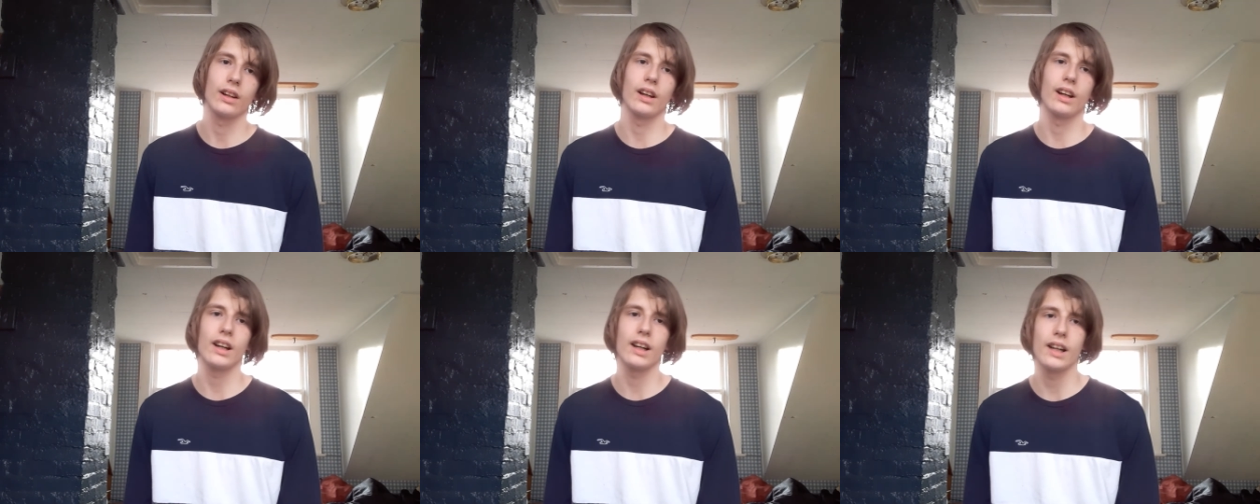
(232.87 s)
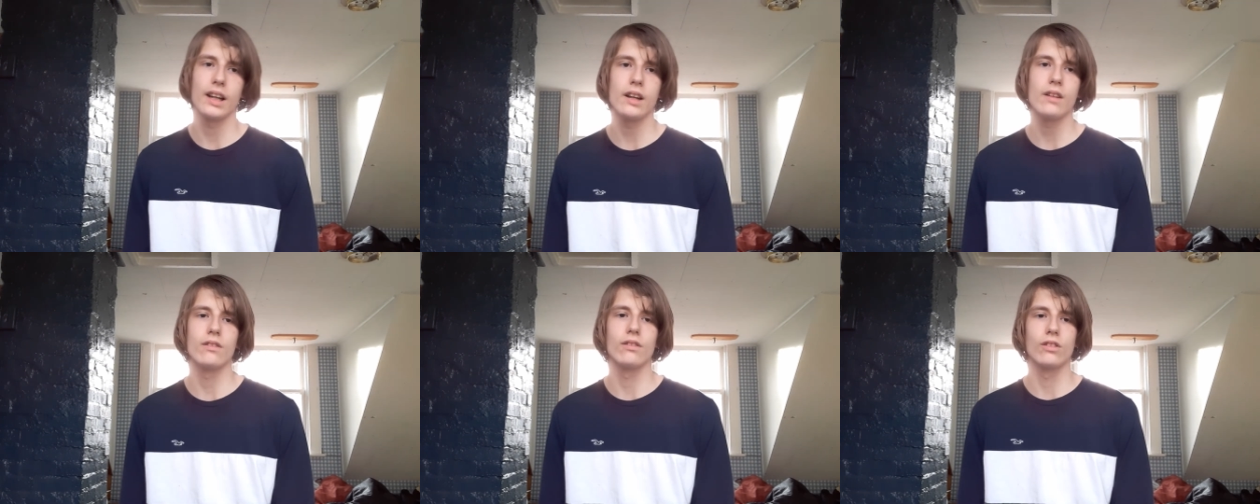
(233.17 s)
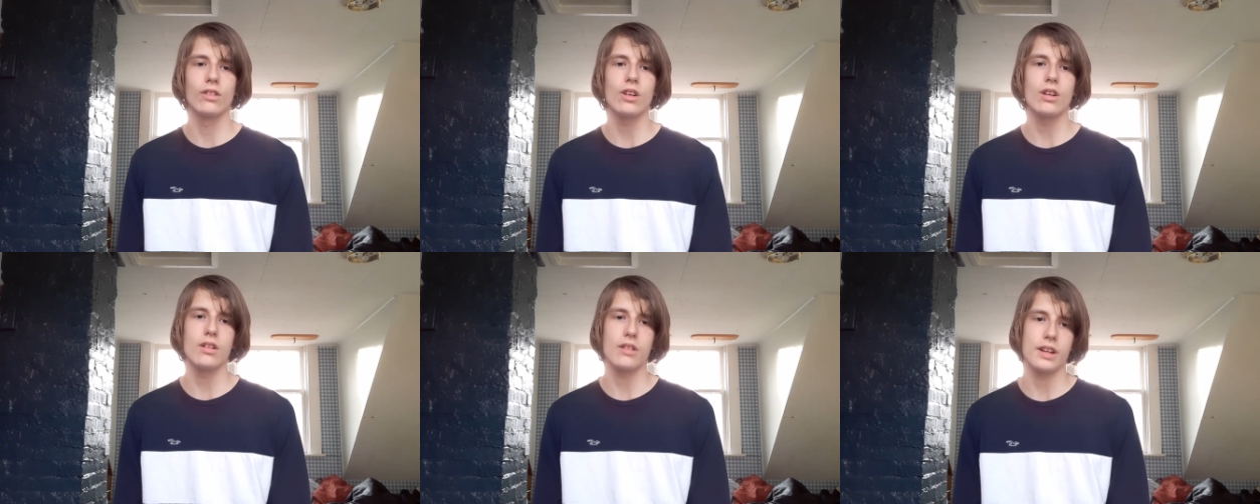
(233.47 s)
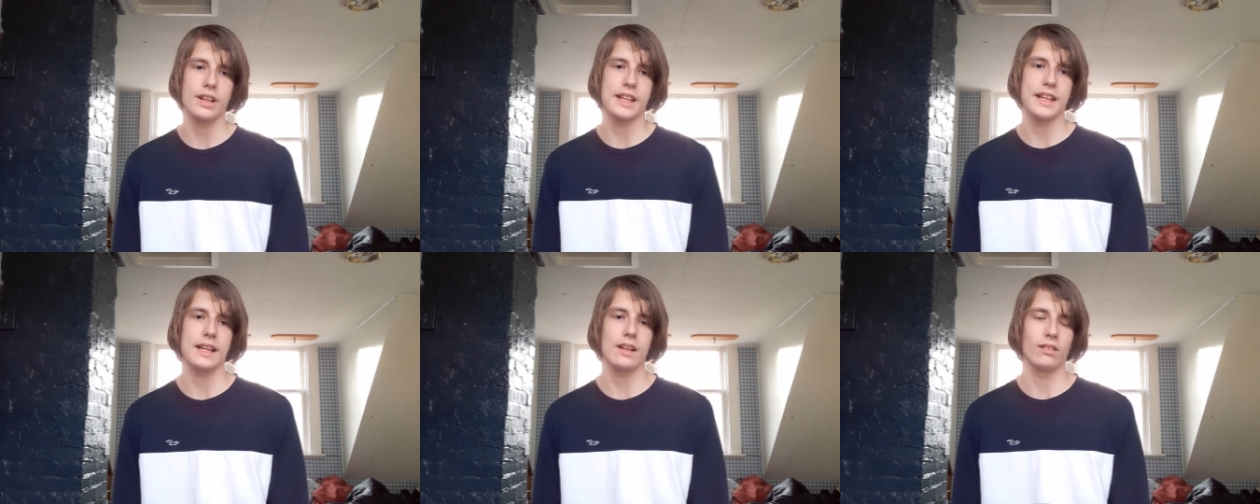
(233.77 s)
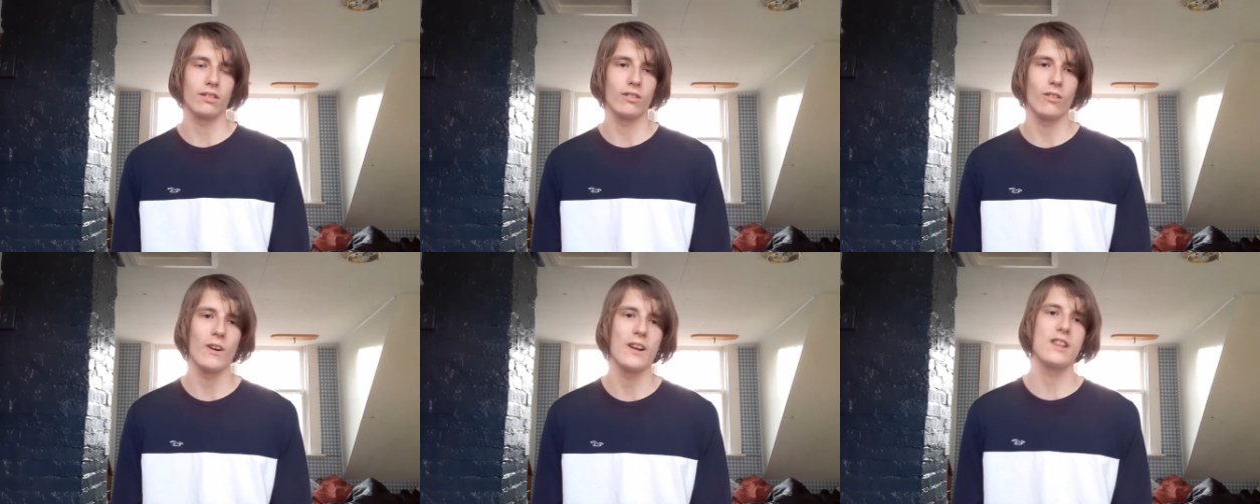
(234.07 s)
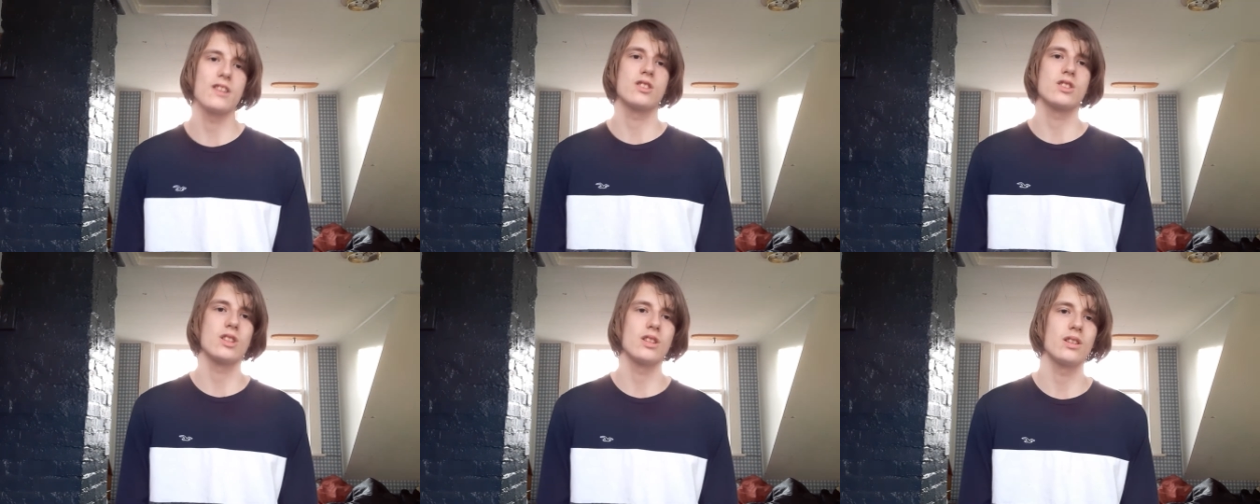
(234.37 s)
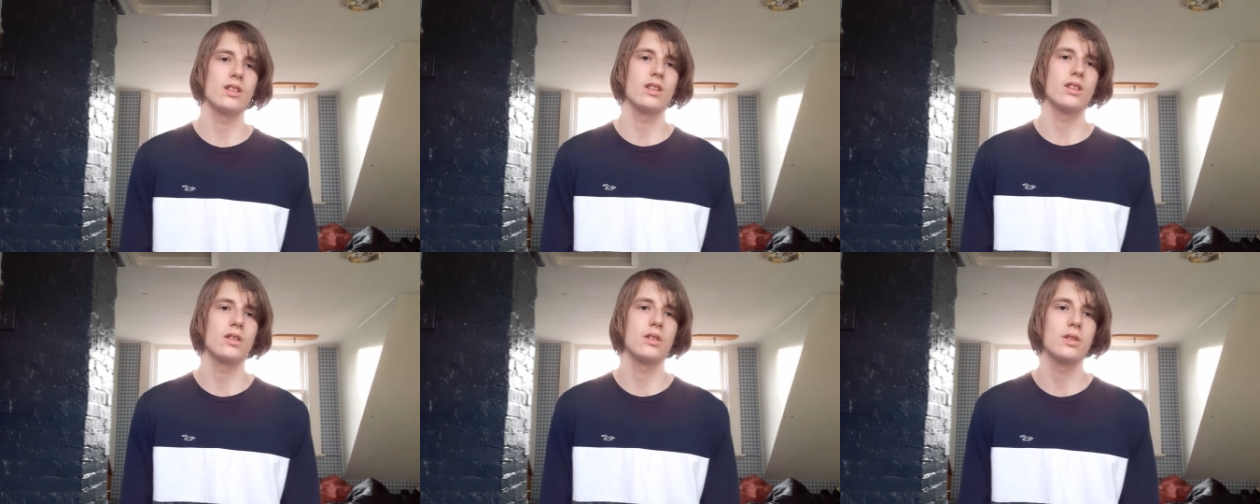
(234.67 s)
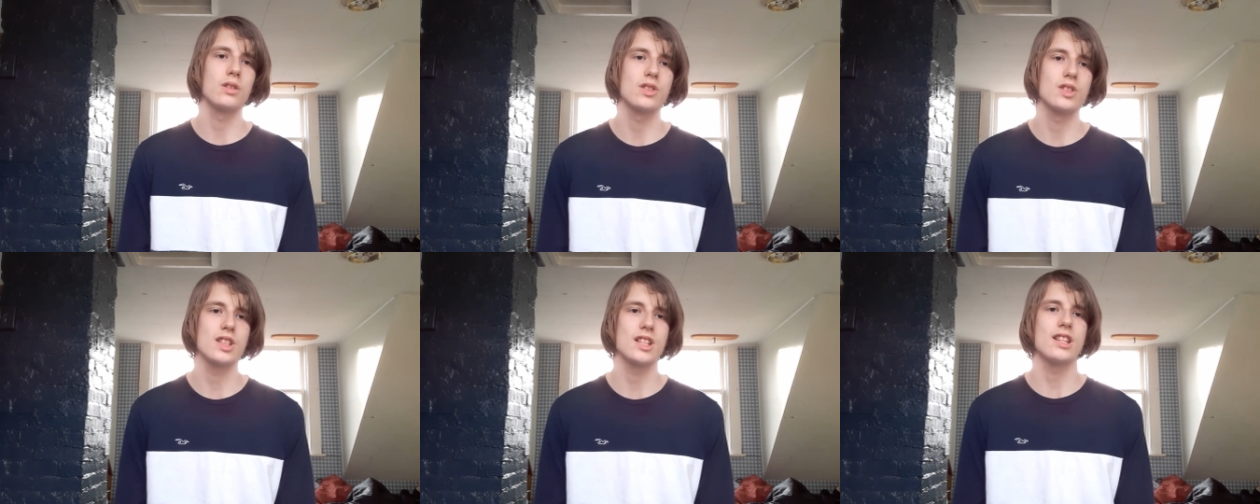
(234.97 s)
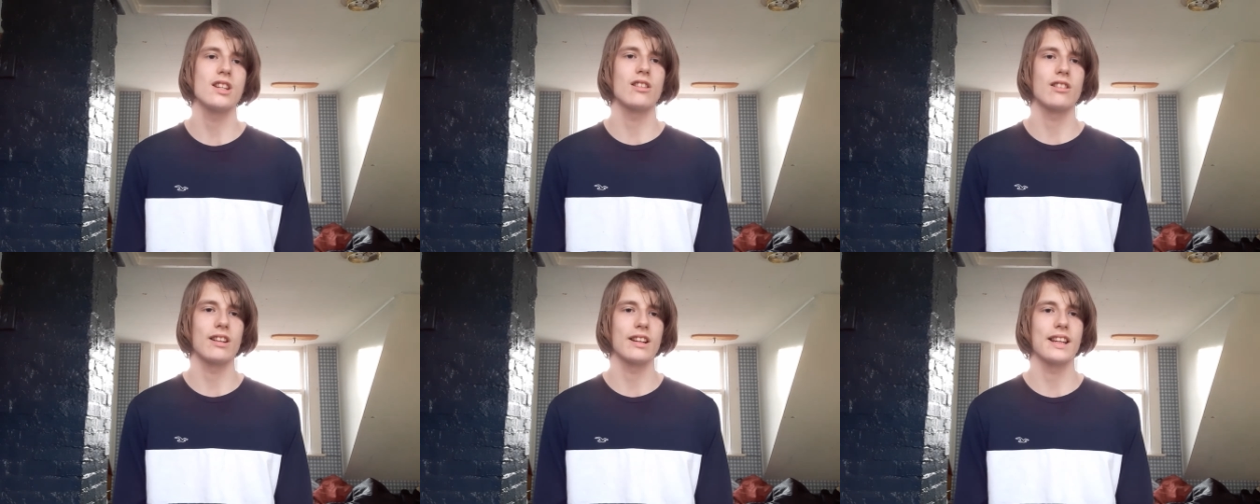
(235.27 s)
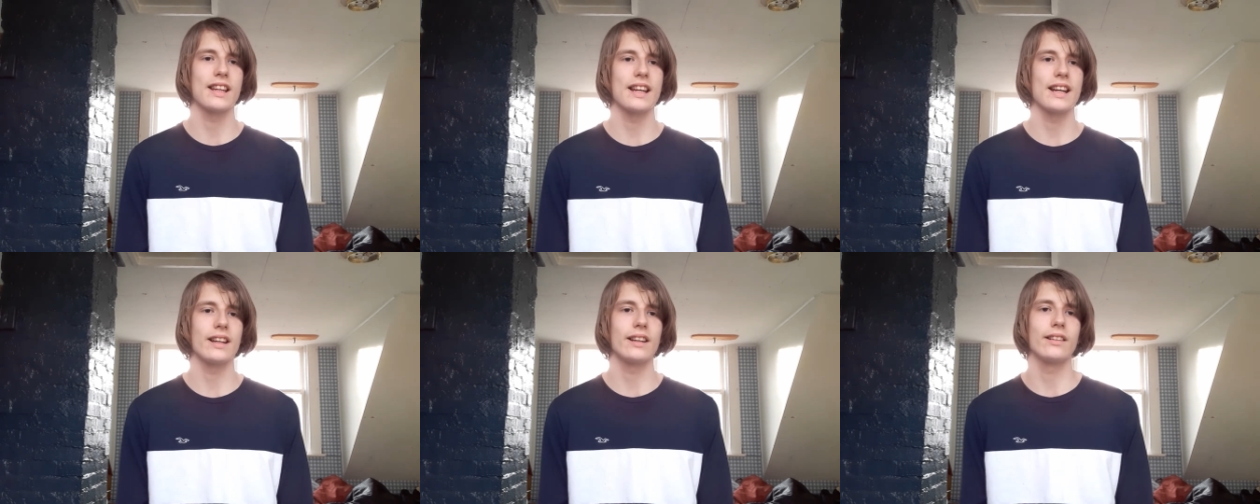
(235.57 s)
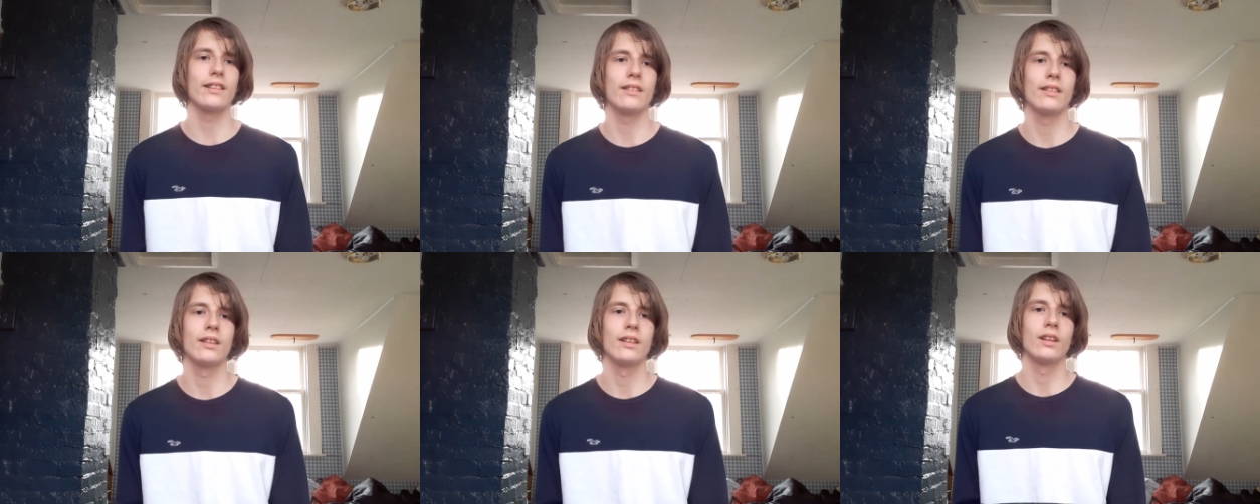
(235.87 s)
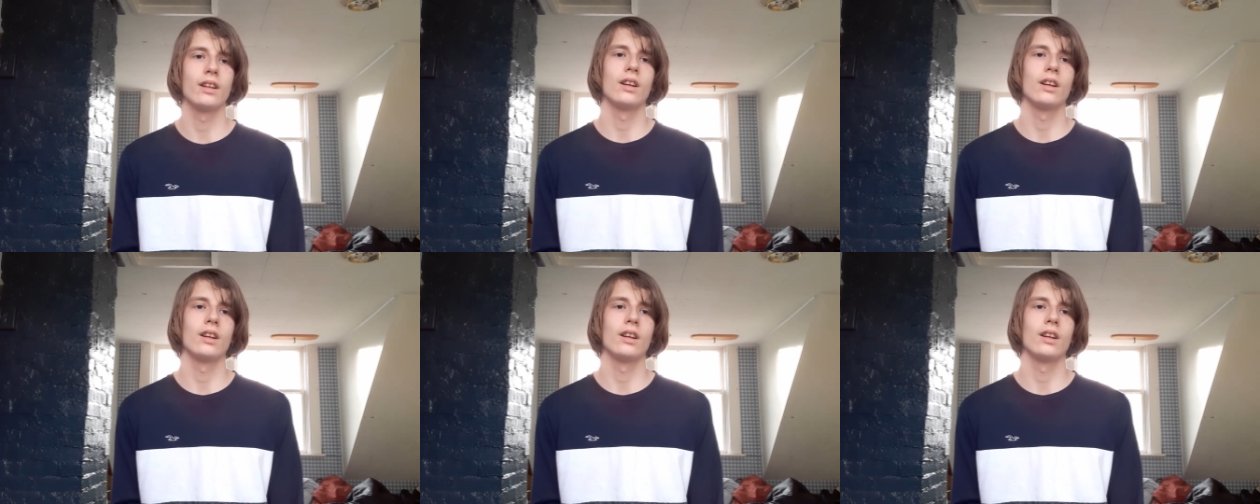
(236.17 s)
I really can't wait to see her again